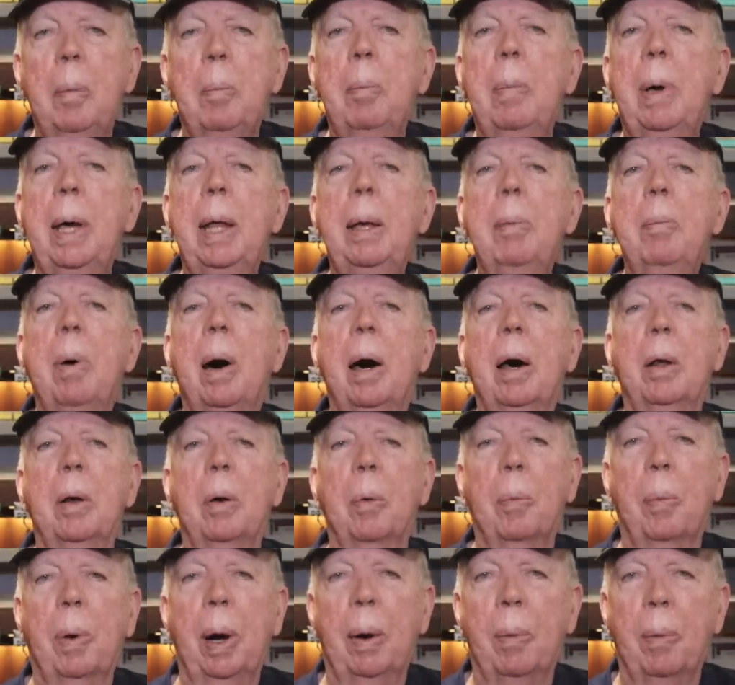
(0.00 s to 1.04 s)
Many
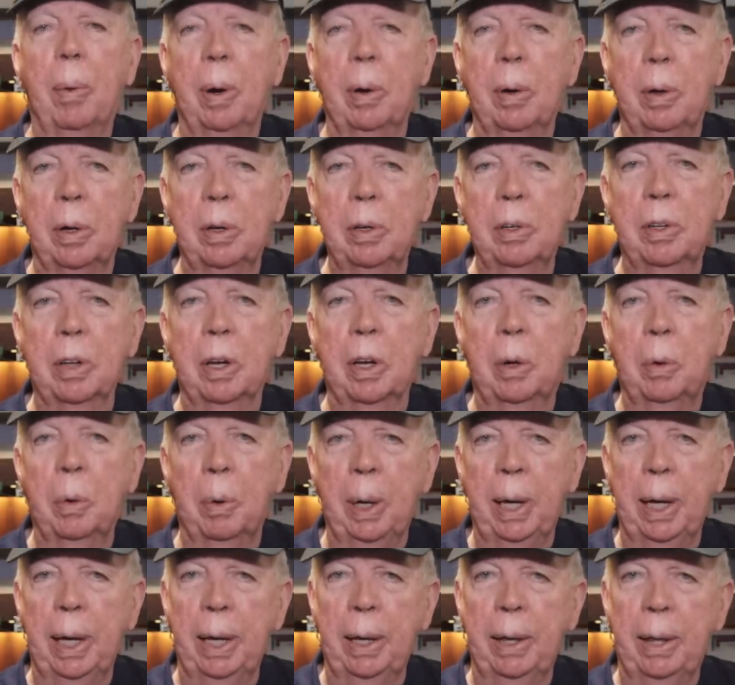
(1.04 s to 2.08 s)
model railroaders
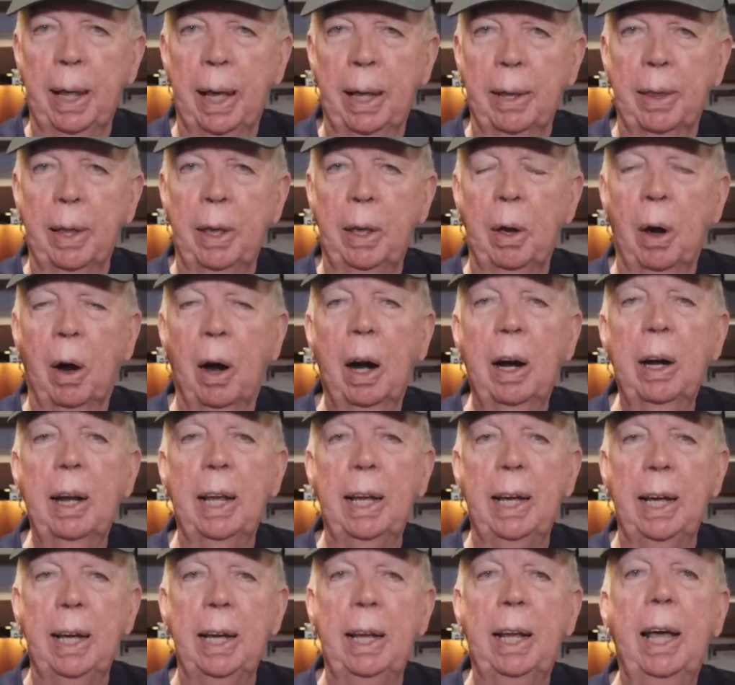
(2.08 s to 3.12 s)
agree that the yard
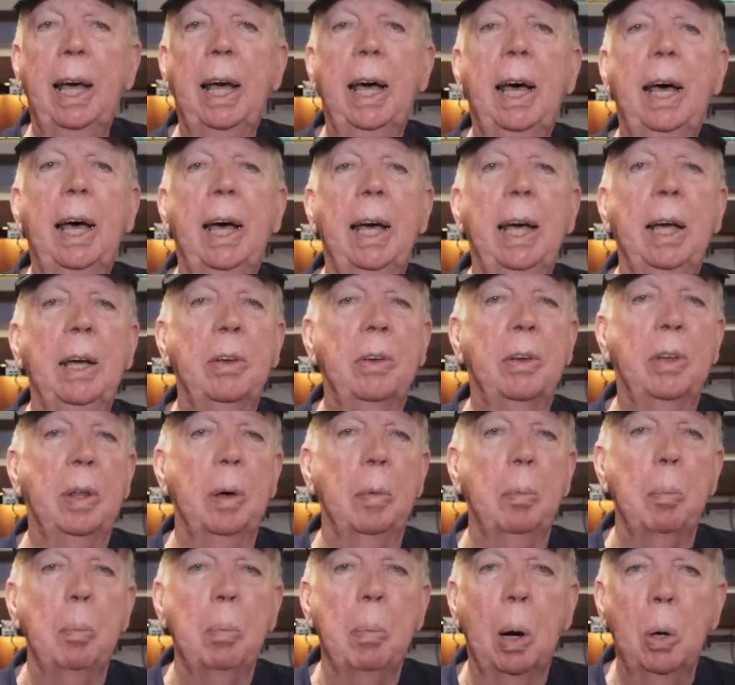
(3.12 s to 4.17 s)
lead is
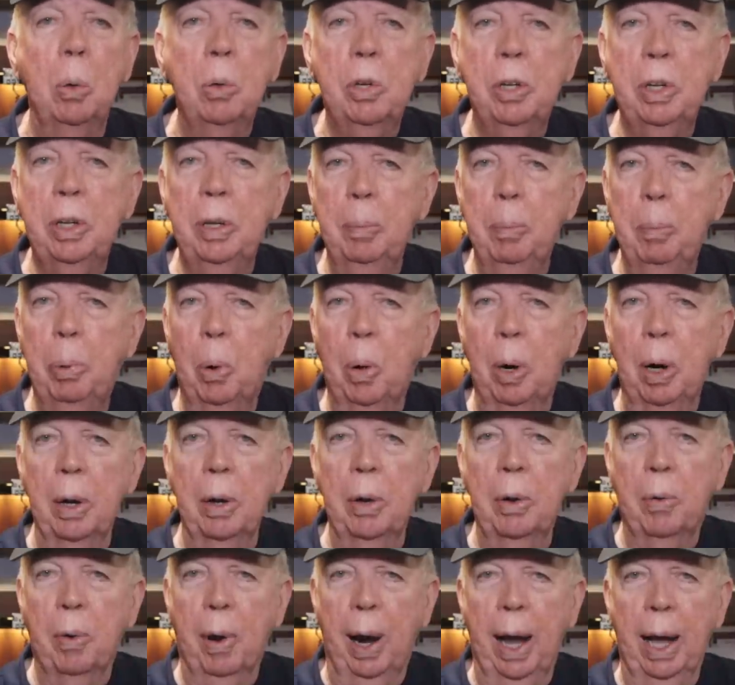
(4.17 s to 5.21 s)
the most
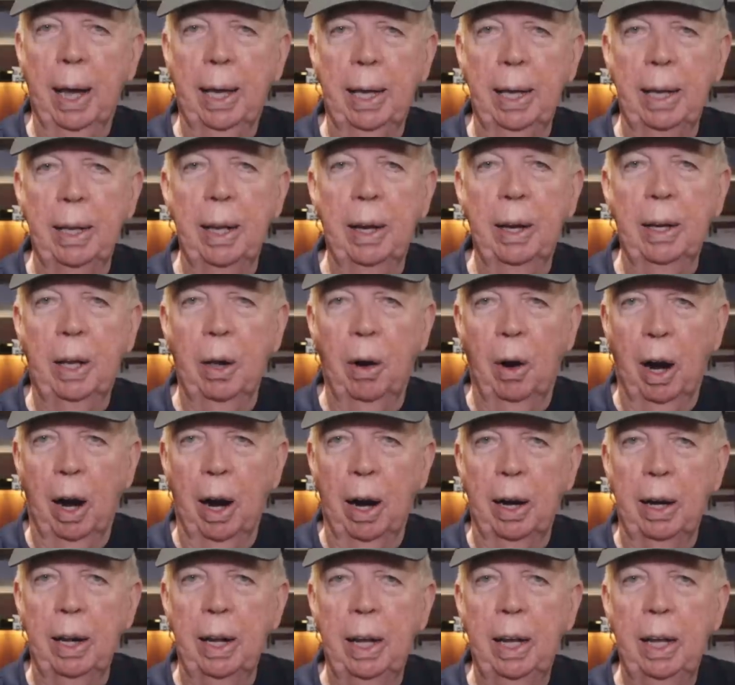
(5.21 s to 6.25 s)
important track in a
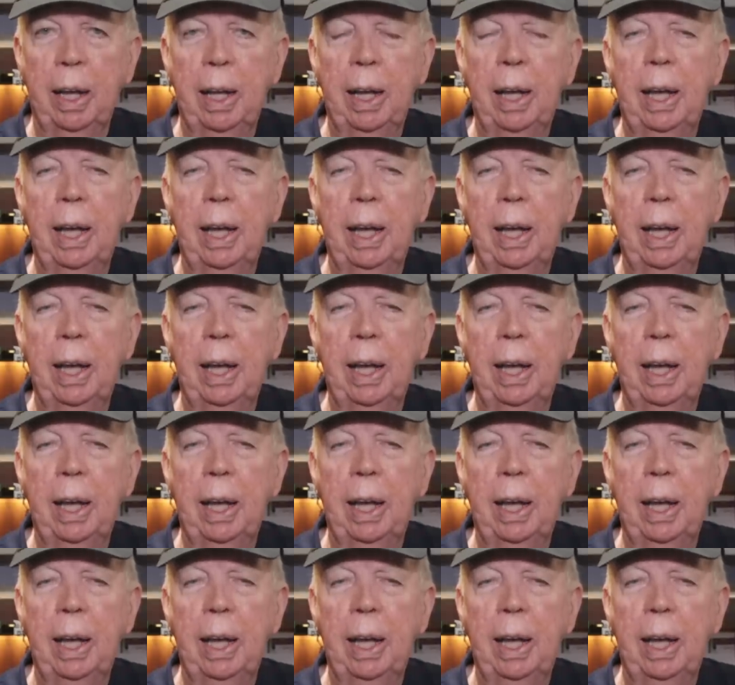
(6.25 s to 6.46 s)
yard,